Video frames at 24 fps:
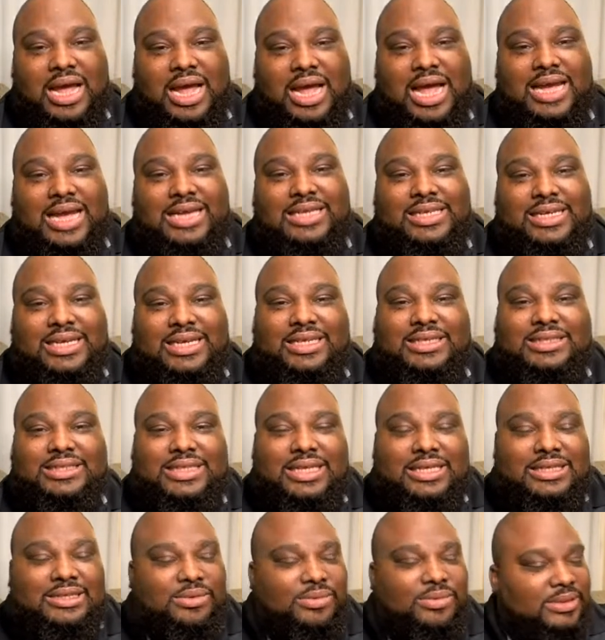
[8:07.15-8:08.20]
idea is
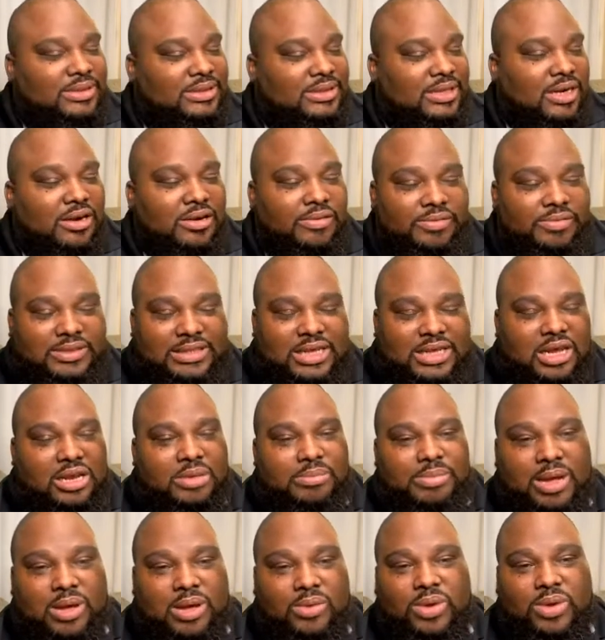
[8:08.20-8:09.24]
that the reserve is all
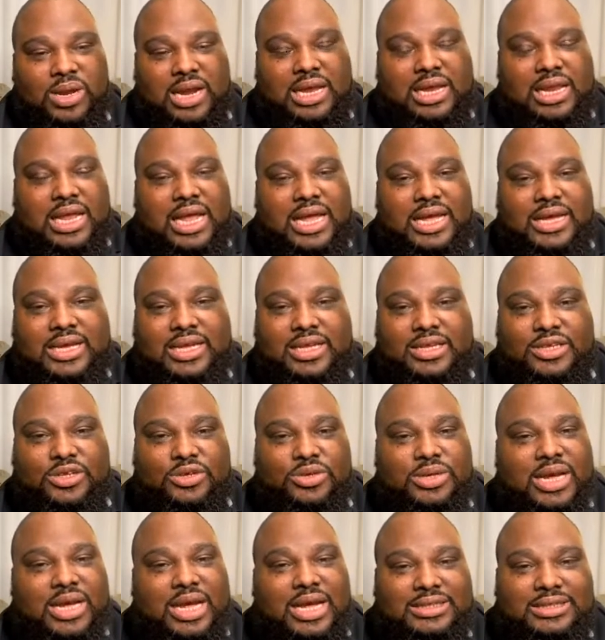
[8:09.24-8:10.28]
about what I like, and you
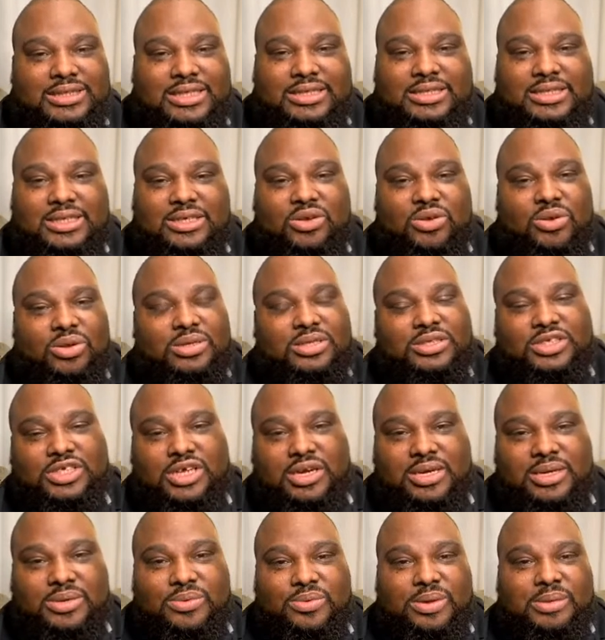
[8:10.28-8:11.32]
guys get to go on the
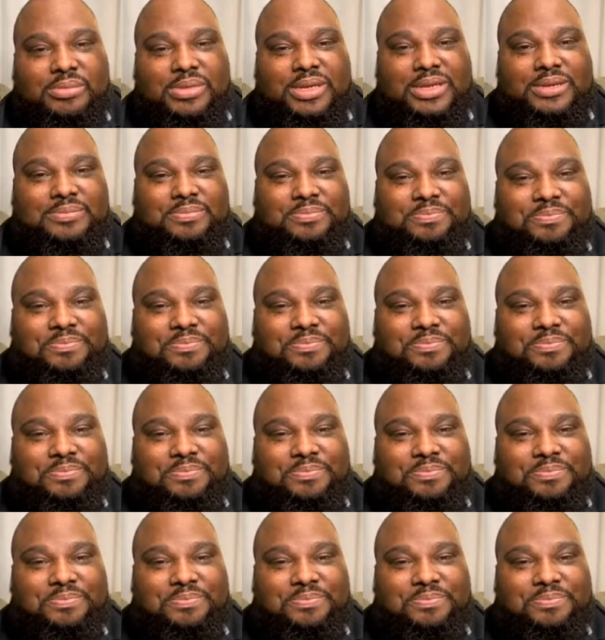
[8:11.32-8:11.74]
journey with me.